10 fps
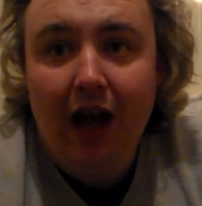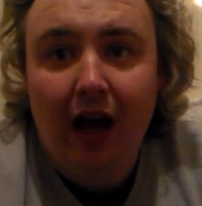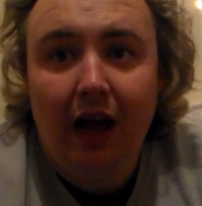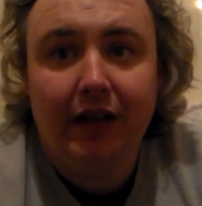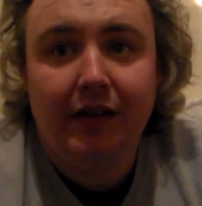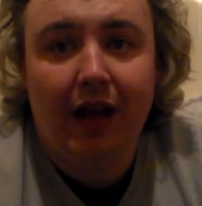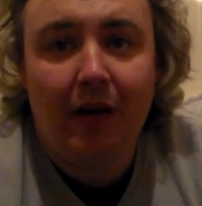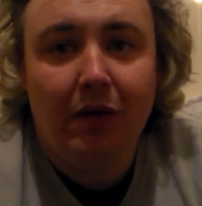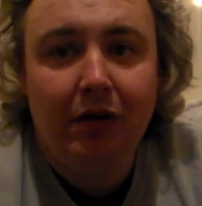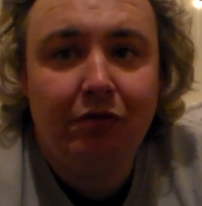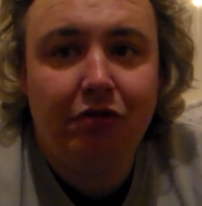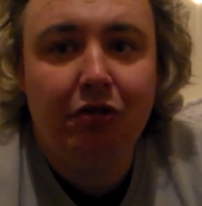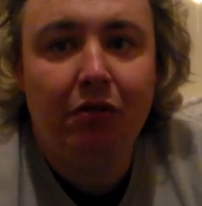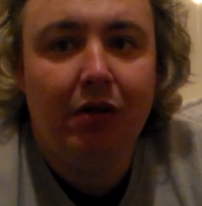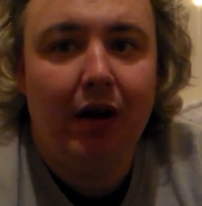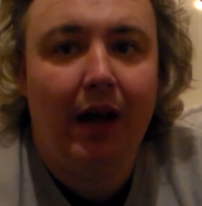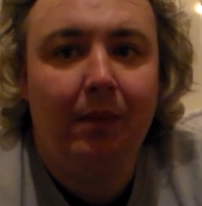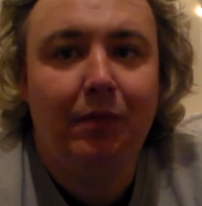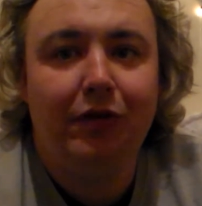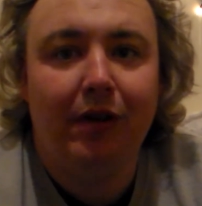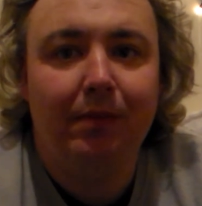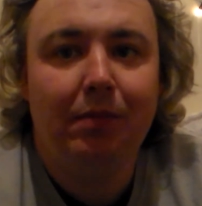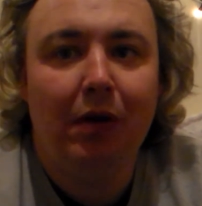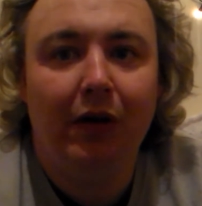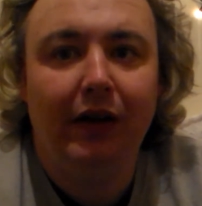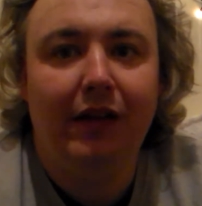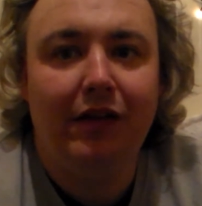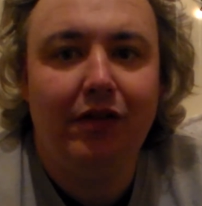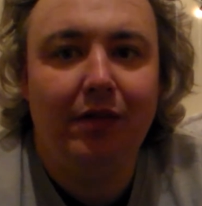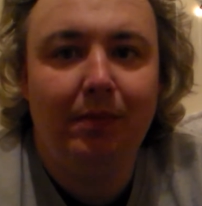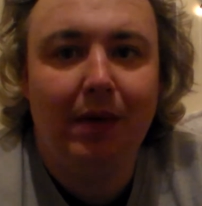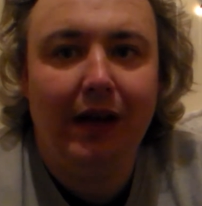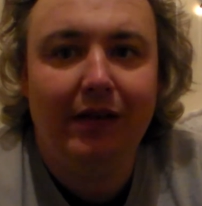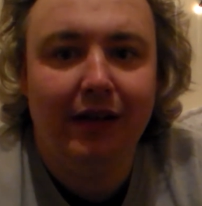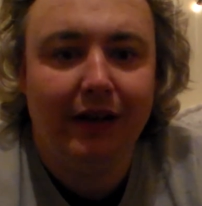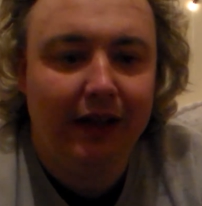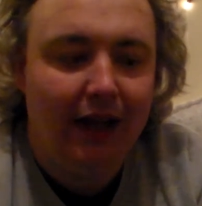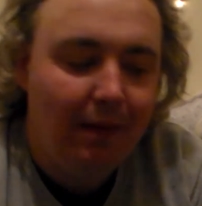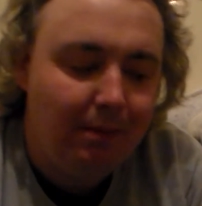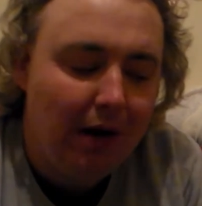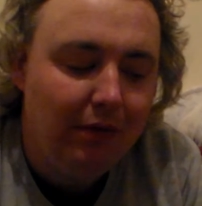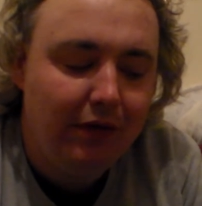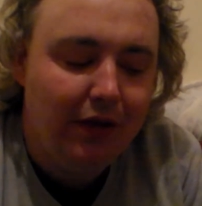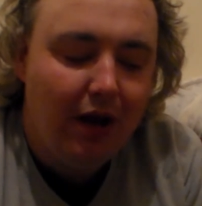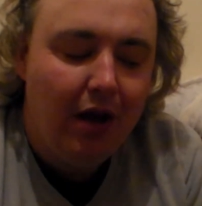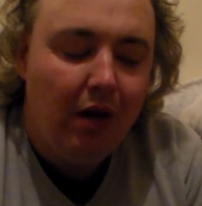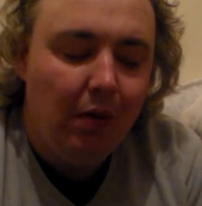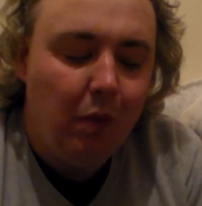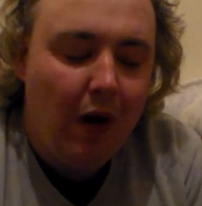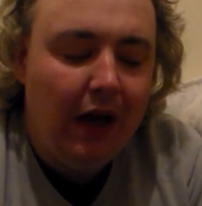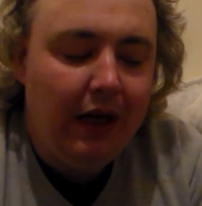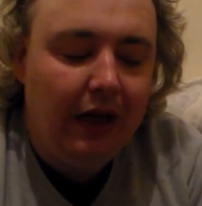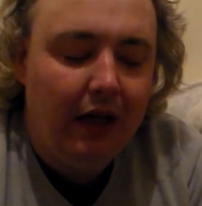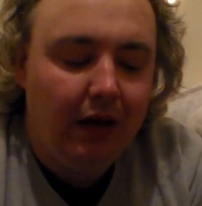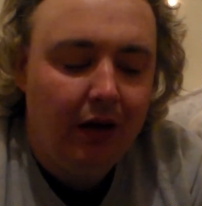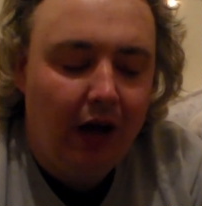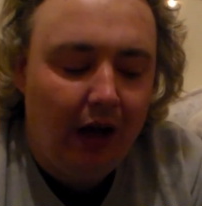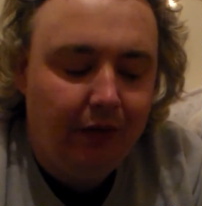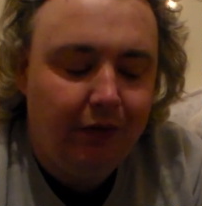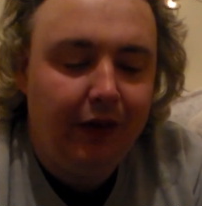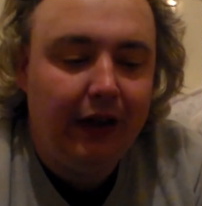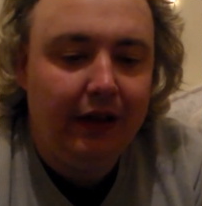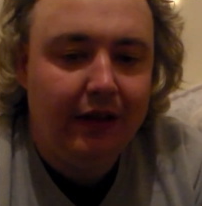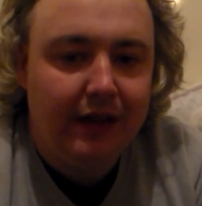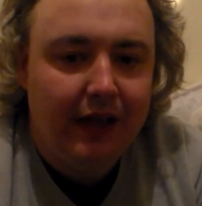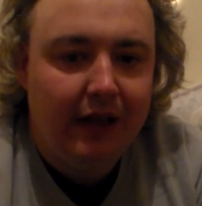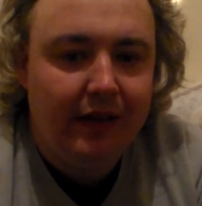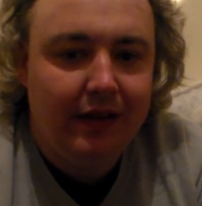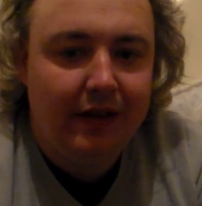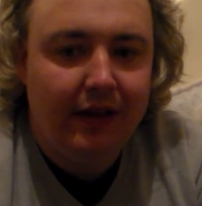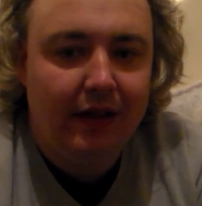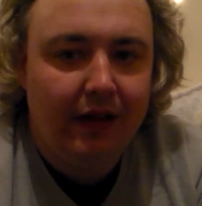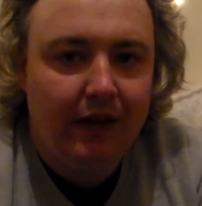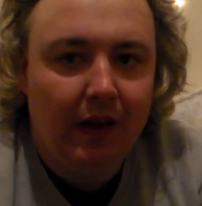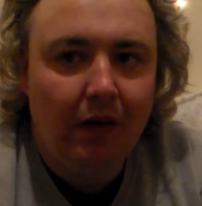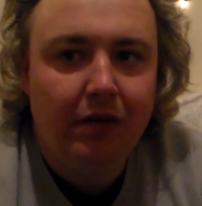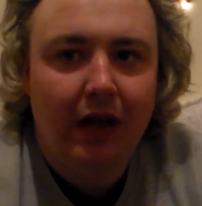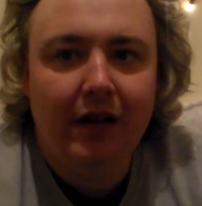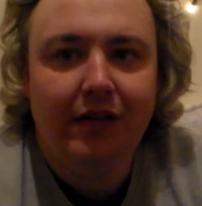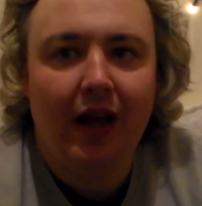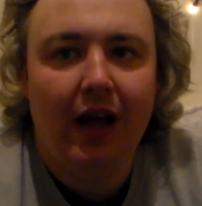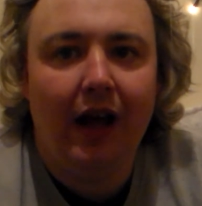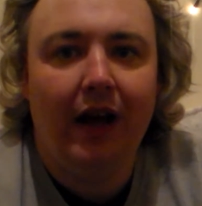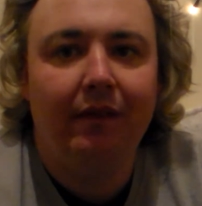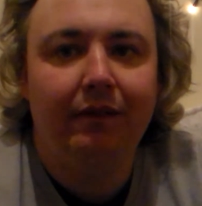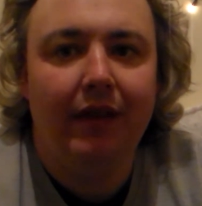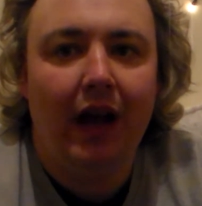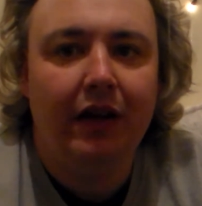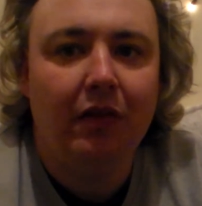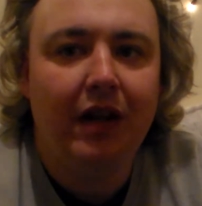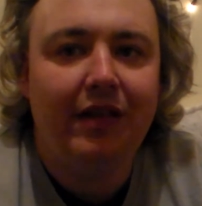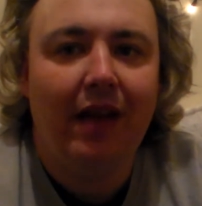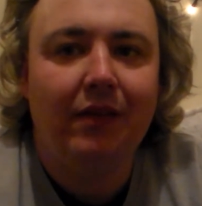And I want to draw up some points basically about why I feel that, though there's I know there's